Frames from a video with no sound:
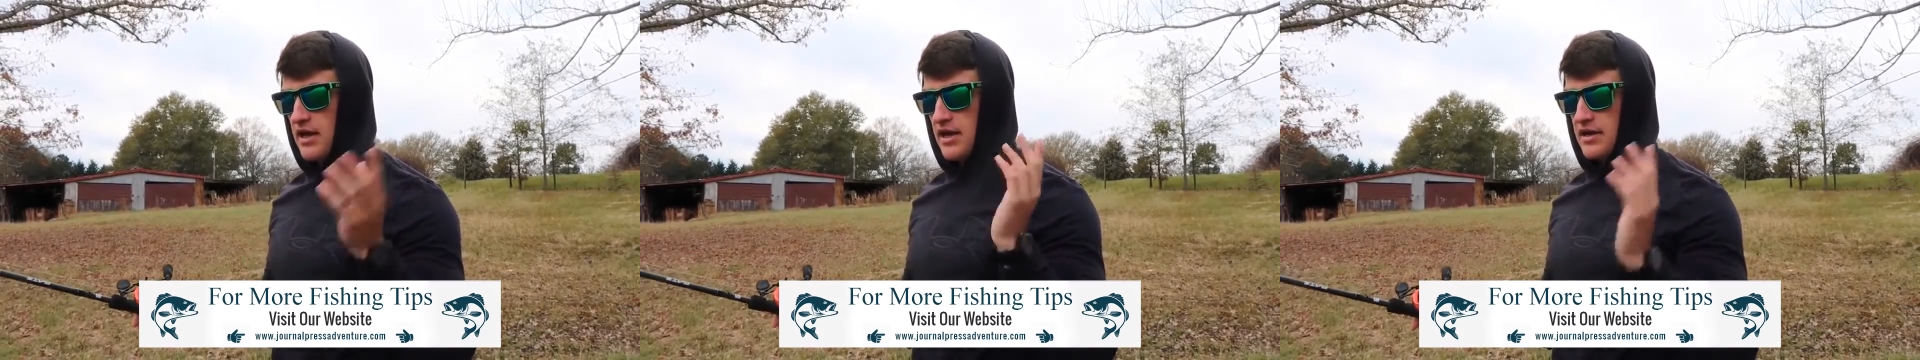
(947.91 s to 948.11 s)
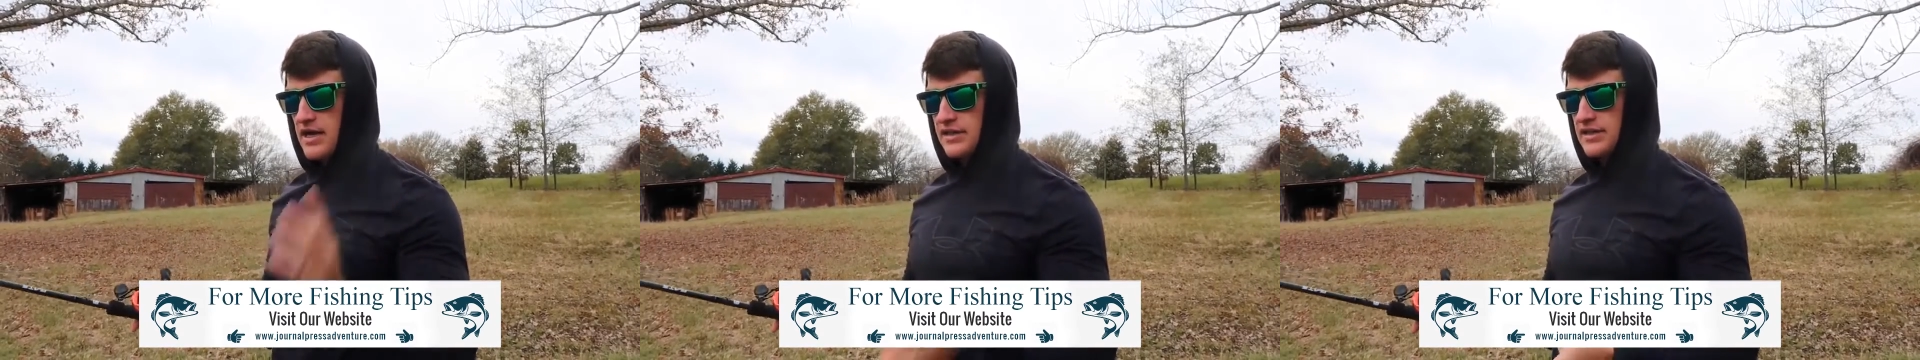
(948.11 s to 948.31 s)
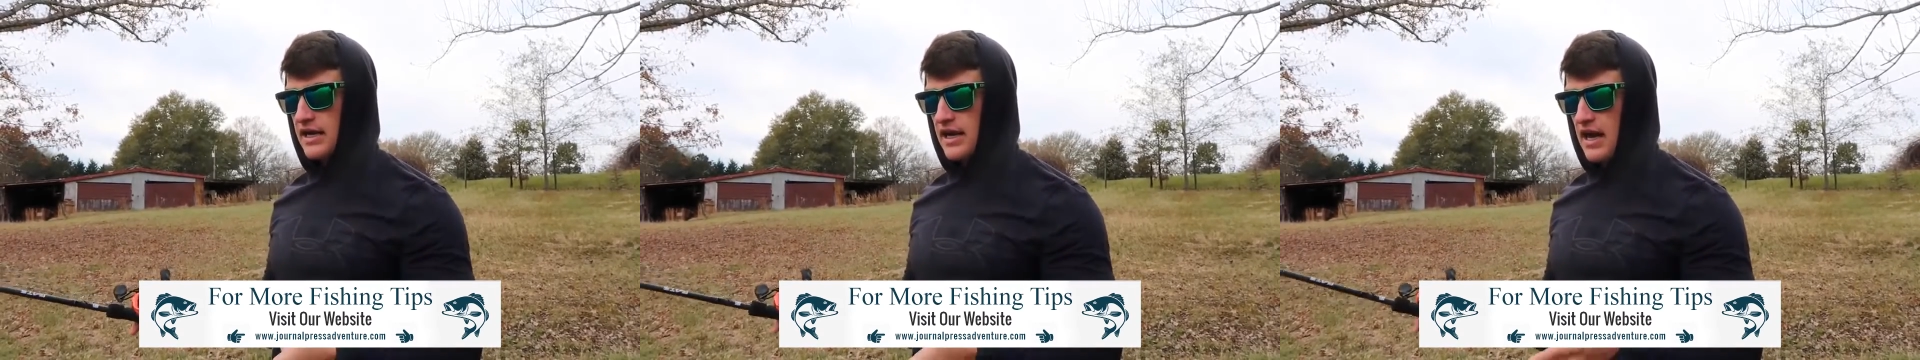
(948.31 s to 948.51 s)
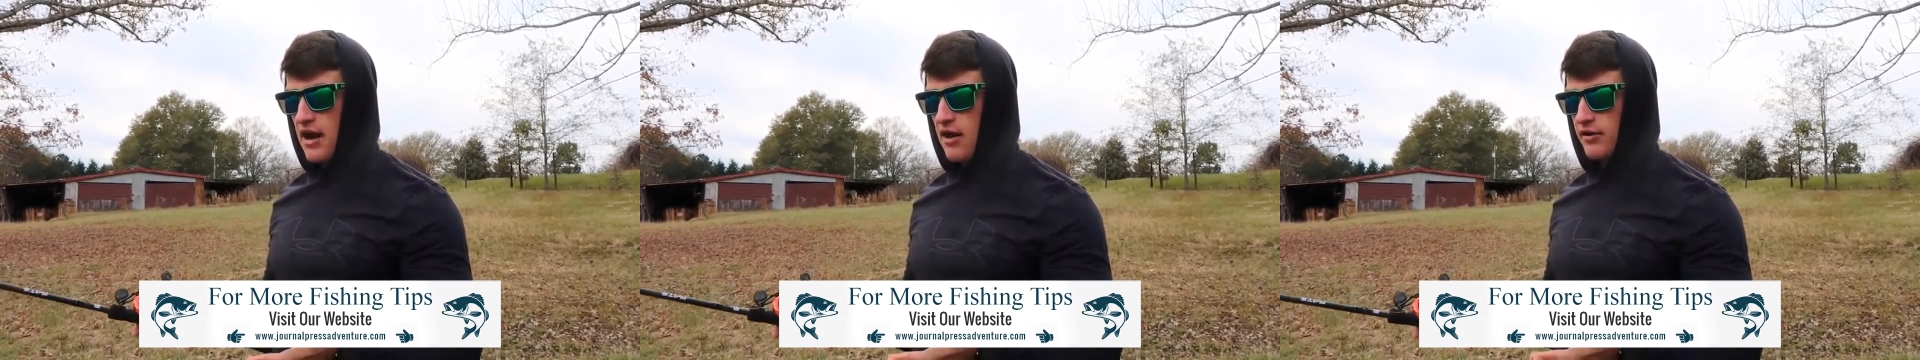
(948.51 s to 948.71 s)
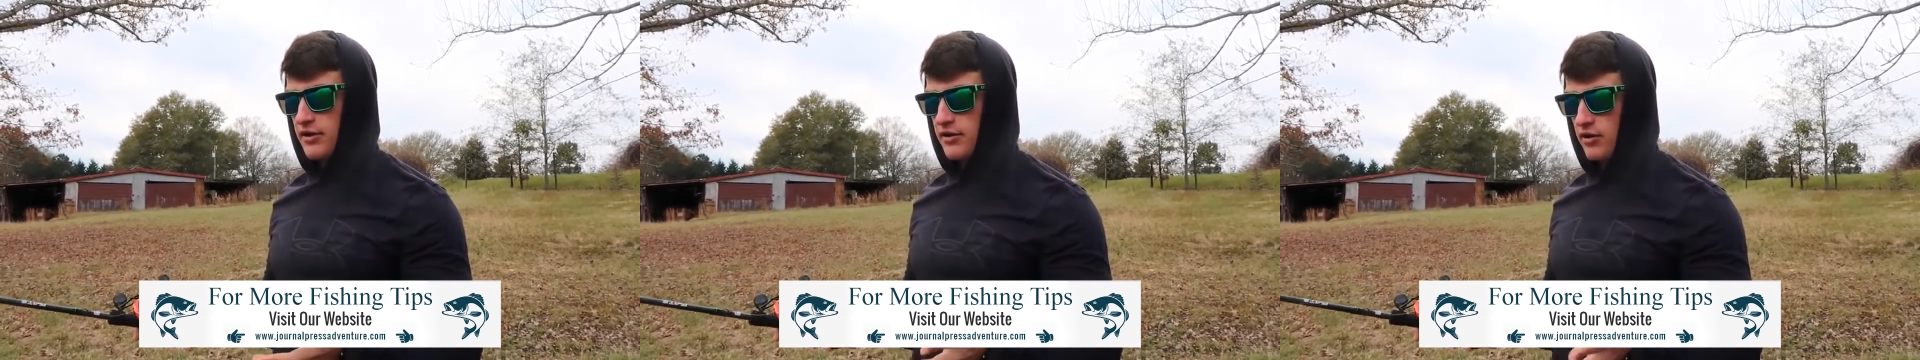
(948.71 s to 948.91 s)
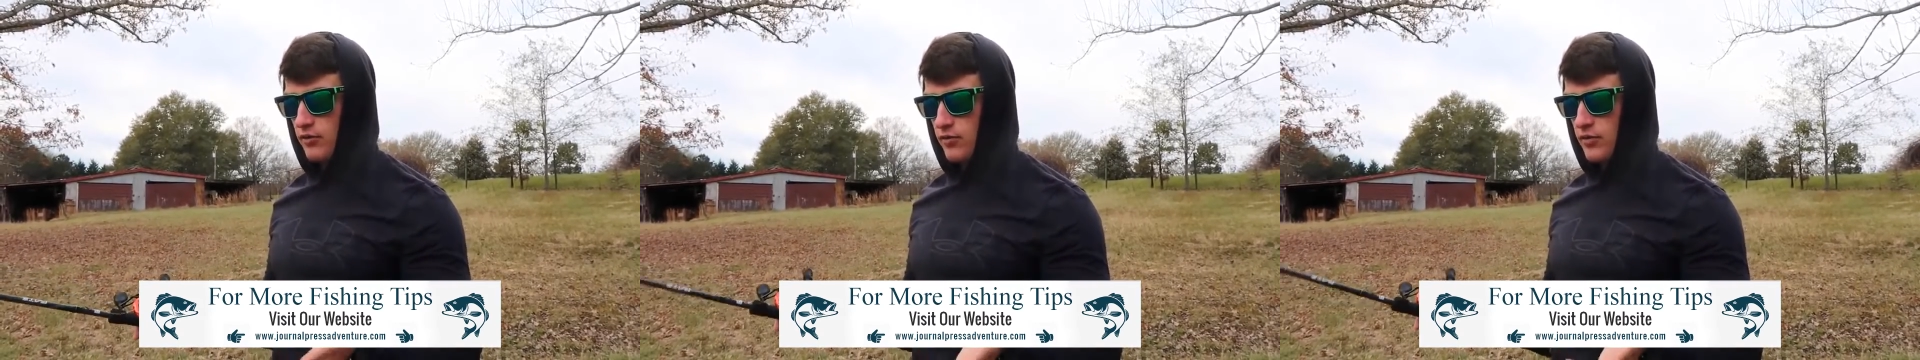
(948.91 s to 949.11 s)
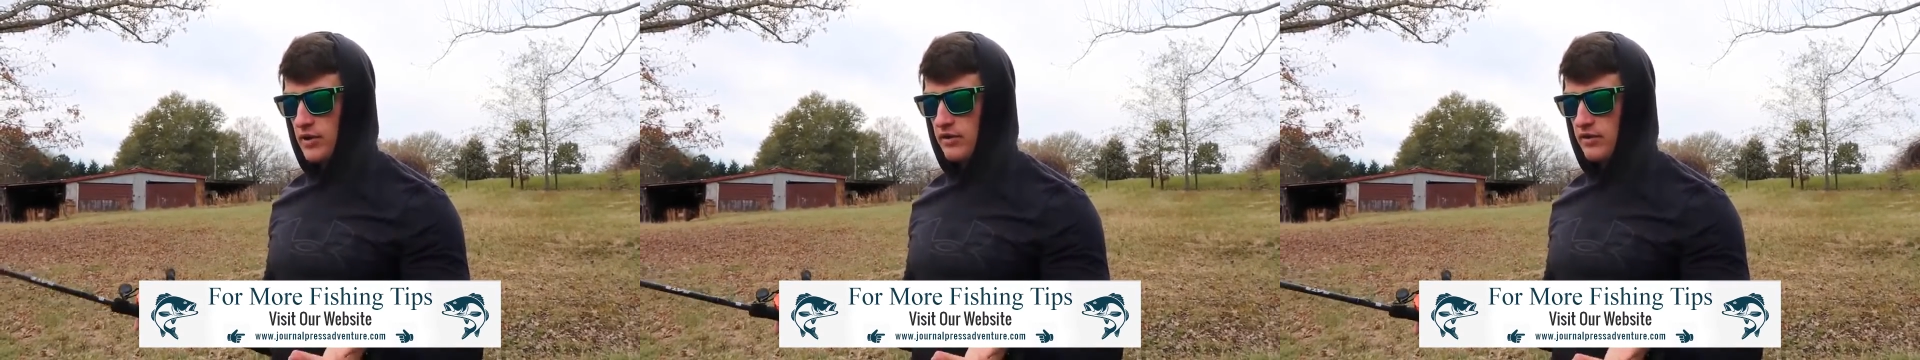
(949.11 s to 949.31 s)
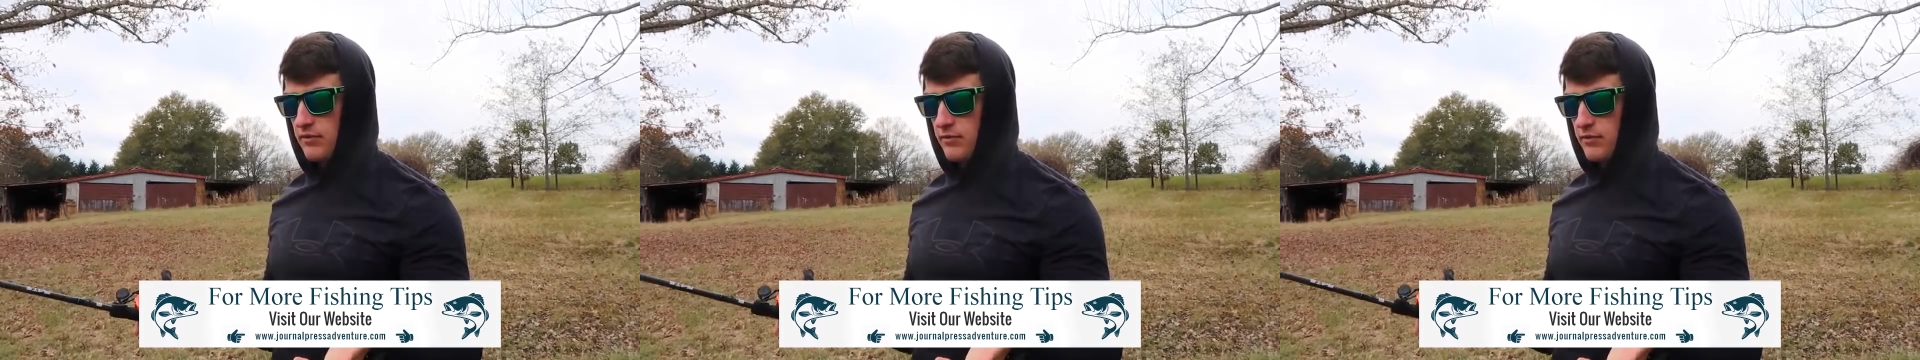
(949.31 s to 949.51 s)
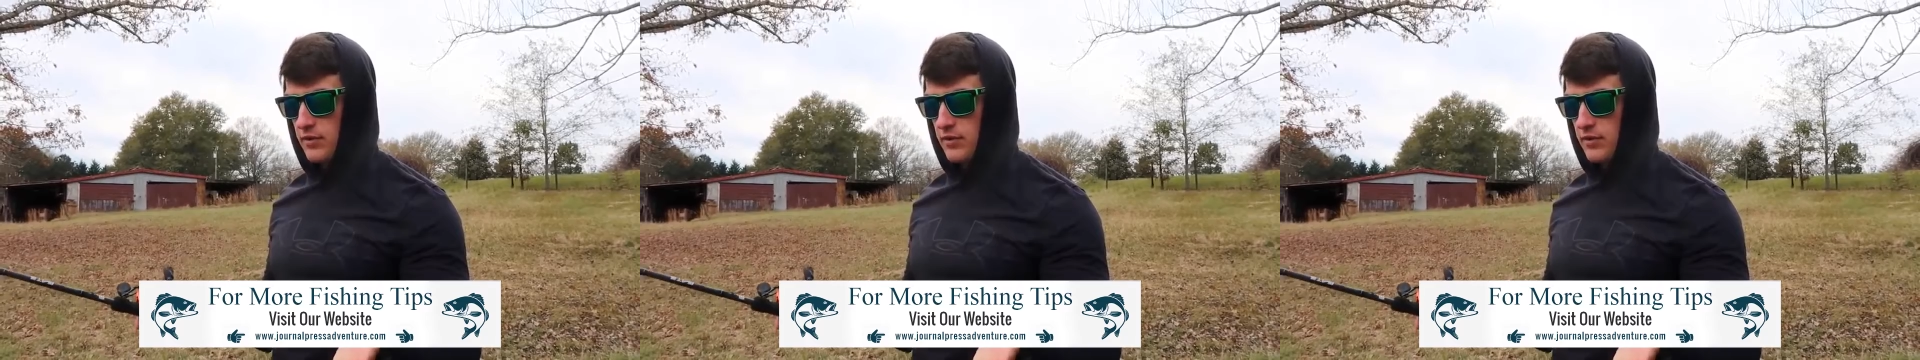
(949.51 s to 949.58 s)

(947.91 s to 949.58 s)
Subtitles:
And that's kind of how, you know, we